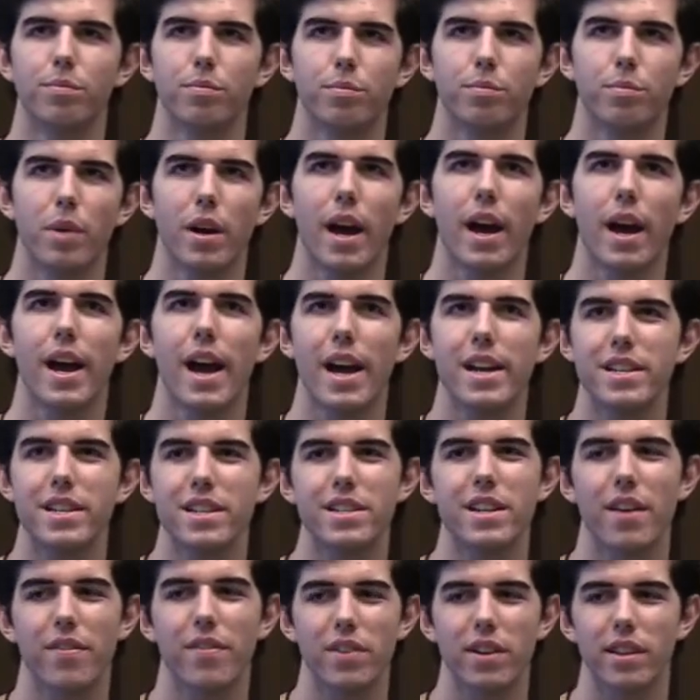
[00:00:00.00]
but I, I, did
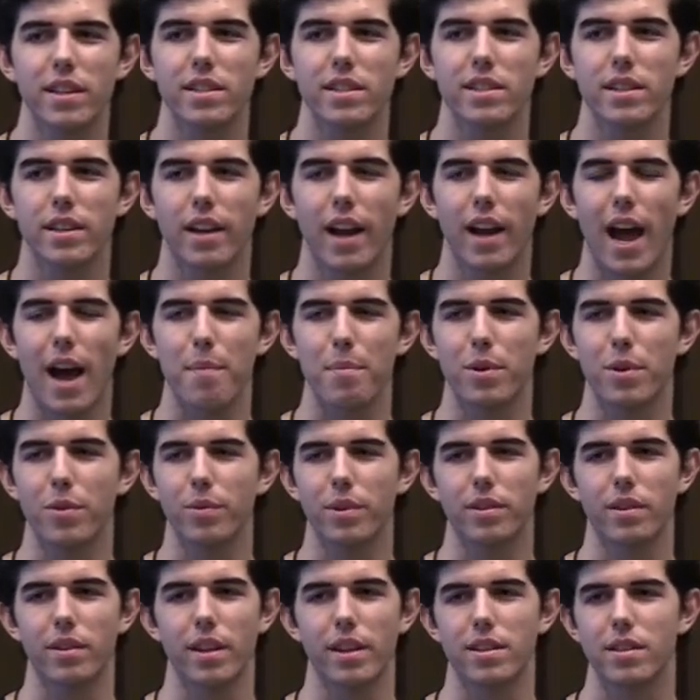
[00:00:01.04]
definitely see it happen
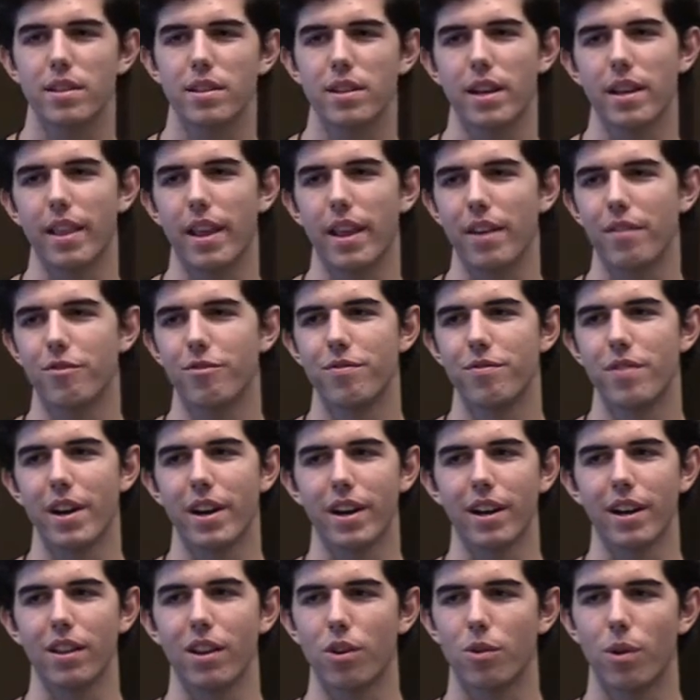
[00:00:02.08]
with, let's say, like
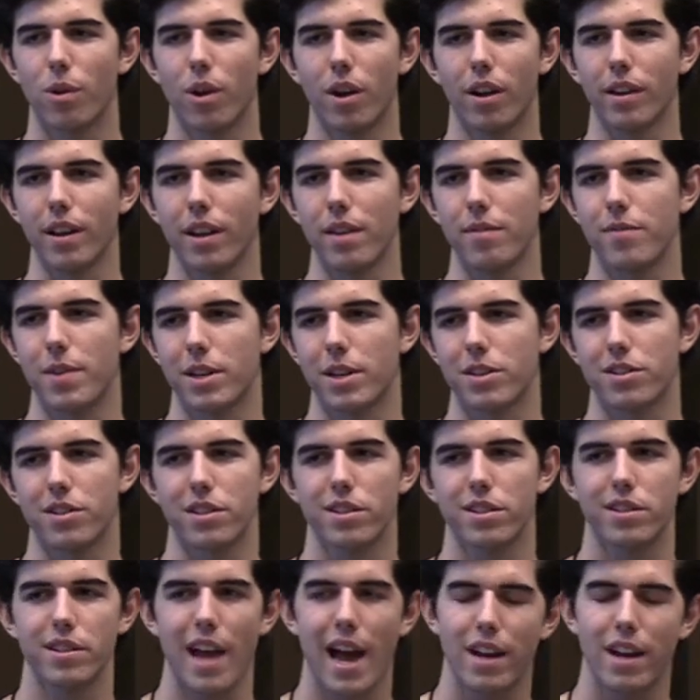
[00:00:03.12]
very low quality pictures
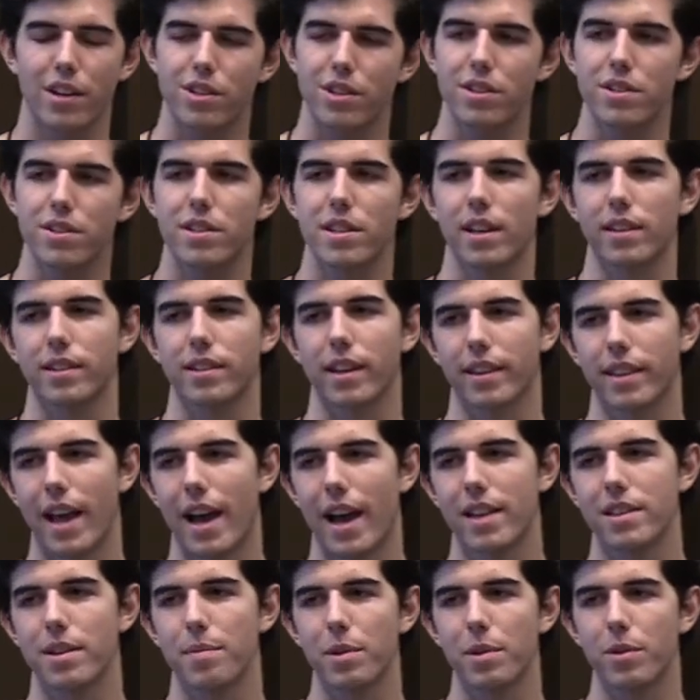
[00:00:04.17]
of statues, things like
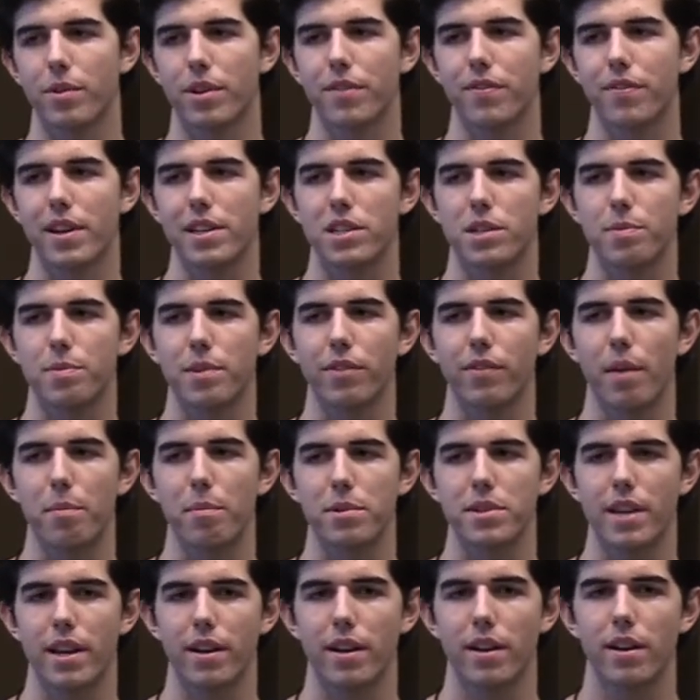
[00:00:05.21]
that, something where a face is being
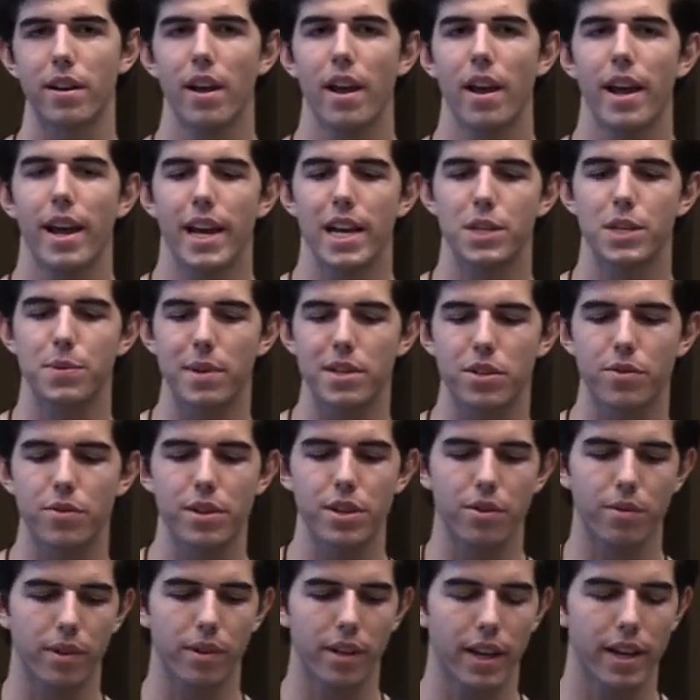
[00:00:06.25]
represented, especially when
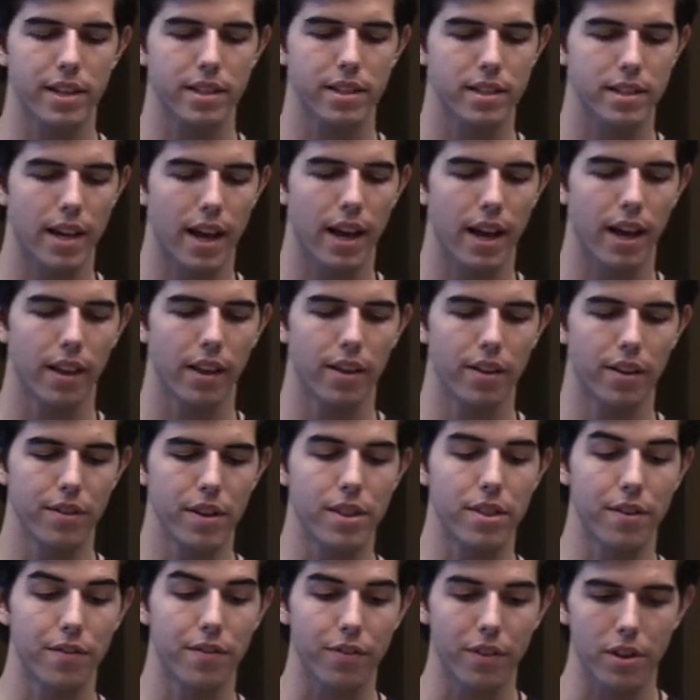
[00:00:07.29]
you realize that
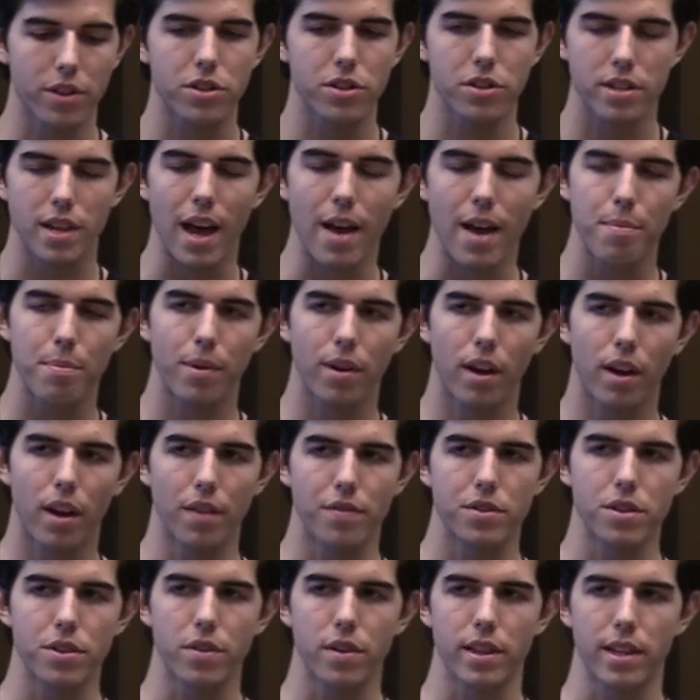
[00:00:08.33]
the first step
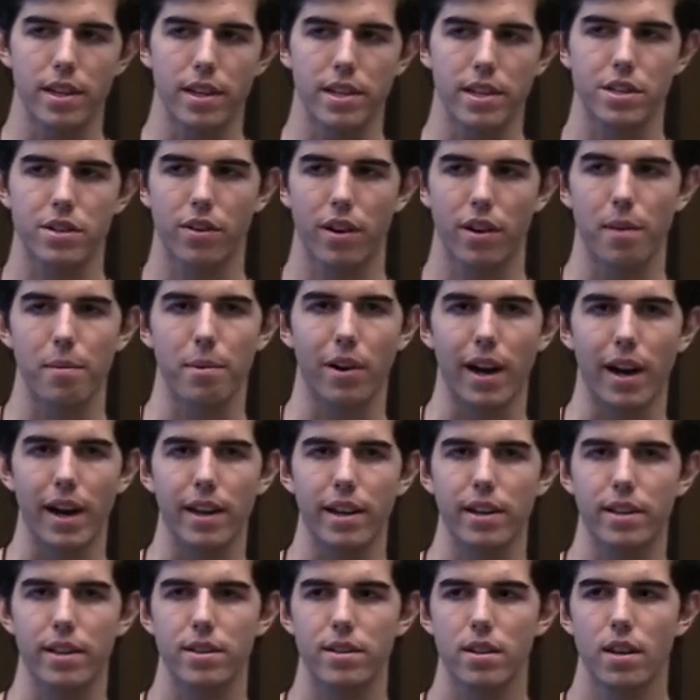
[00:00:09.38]
of doing the histogram of
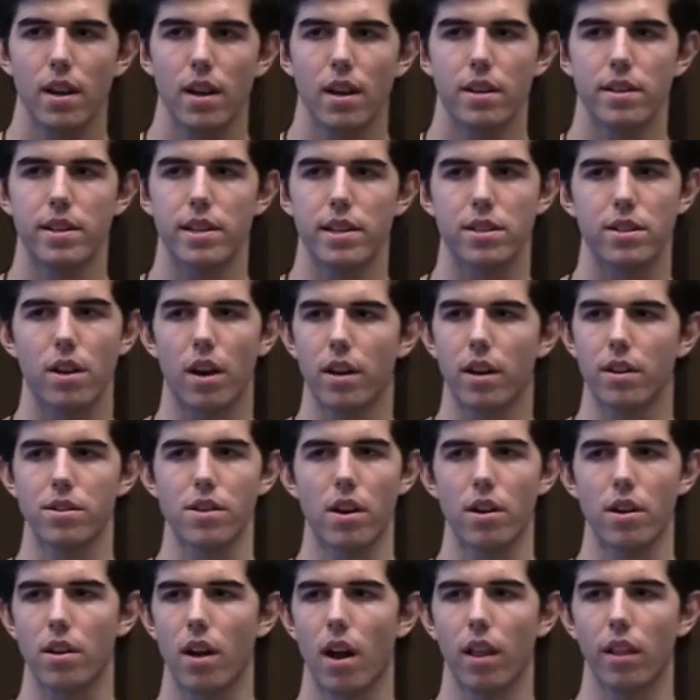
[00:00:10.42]
gradients discards all
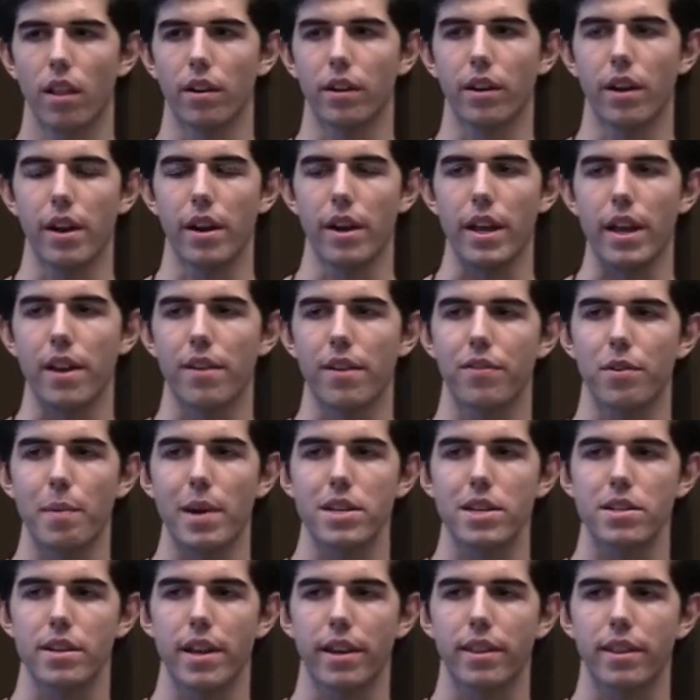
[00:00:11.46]
color or any
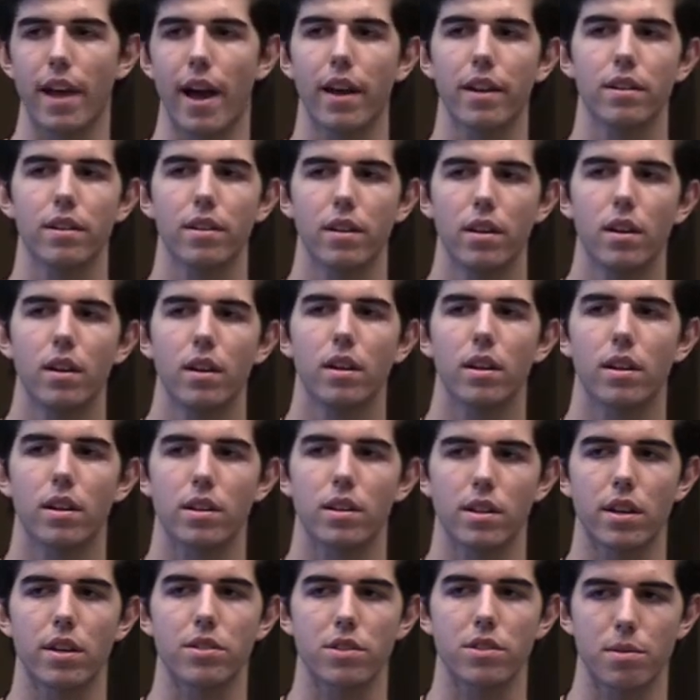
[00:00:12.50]
information like that because it
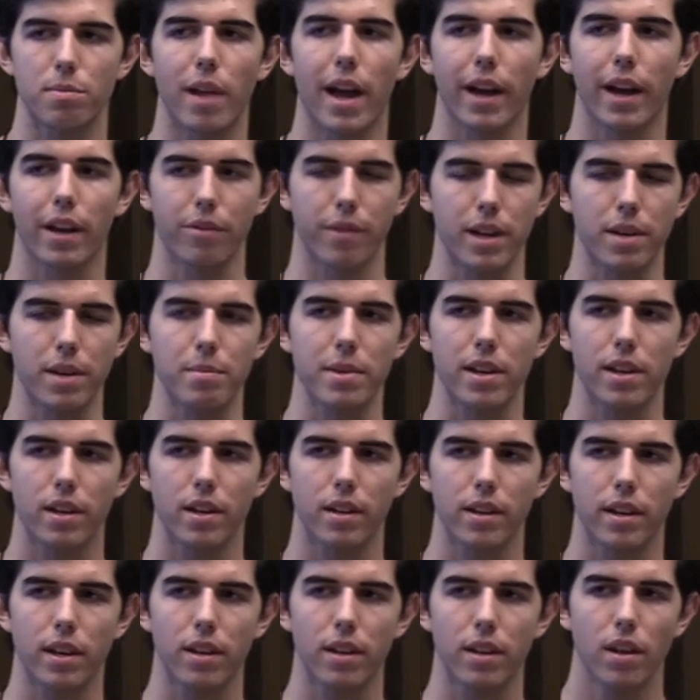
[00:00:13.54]
goes to black and white
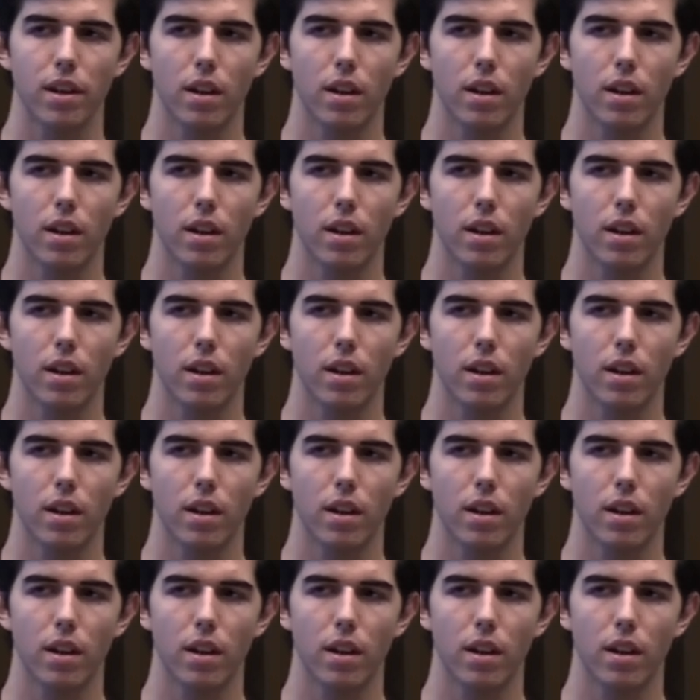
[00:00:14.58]
immediately.